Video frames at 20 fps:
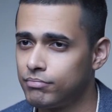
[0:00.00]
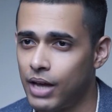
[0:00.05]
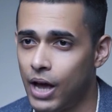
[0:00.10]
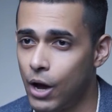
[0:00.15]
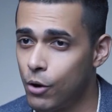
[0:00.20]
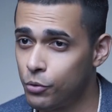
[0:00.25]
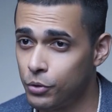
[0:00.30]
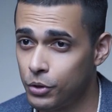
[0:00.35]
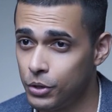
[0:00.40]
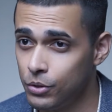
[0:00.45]

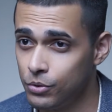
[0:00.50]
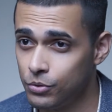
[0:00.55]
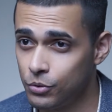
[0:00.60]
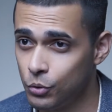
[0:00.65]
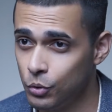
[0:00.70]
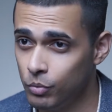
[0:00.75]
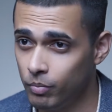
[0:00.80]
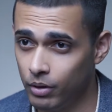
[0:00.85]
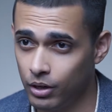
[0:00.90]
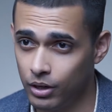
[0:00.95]
how to use
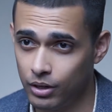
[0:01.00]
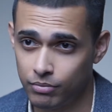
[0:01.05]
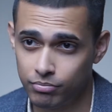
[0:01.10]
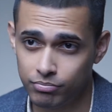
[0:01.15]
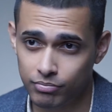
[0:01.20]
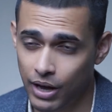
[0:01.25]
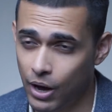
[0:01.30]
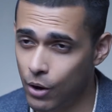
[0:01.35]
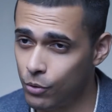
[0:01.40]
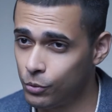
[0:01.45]
Uber,
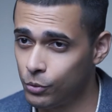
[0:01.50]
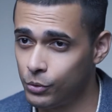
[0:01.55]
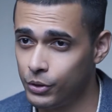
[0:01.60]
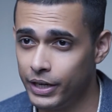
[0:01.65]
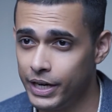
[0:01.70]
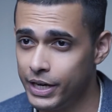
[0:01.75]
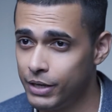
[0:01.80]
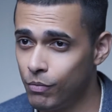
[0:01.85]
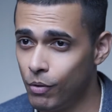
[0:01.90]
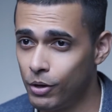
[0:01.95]
how to
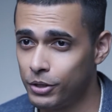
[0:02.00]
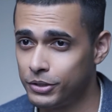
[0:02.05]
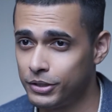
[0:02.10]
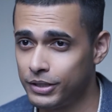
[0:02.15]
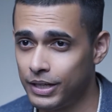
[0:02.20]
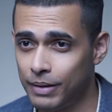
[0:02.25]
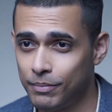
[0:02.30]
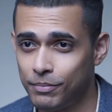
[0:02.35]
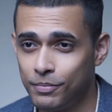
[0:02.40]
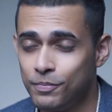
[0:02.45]
delete
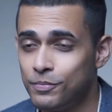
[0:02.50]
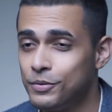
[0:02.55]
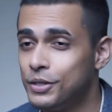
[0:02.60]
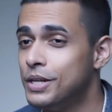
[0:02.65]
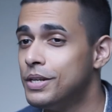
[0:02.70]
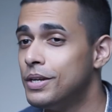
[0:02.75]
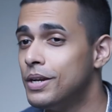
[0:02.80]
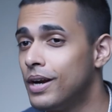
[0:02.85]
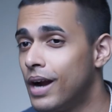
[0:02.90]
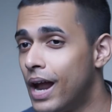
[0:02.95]
WhatsApp,
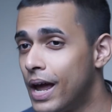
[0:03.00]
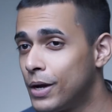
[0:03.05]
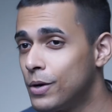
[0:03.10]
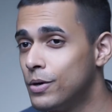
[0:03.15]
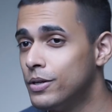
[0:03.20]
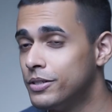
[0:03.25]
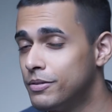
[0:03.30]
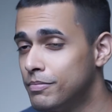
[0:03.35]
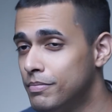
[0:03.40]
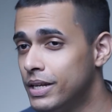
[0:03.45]
Tinder
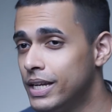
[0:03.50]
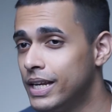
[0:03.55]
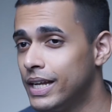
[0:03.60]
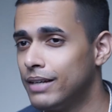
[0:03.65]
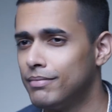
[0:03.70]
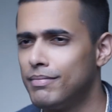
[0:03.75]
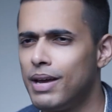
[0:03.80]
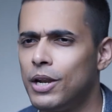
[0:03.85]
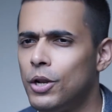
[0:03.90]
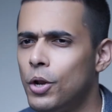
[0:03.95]
icons
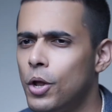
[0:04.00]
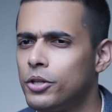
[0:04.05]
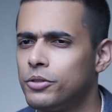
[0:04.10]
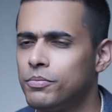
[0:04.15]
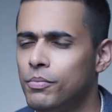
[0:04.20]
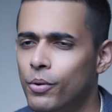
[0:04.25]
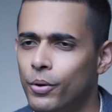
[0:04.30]
meaning, and lots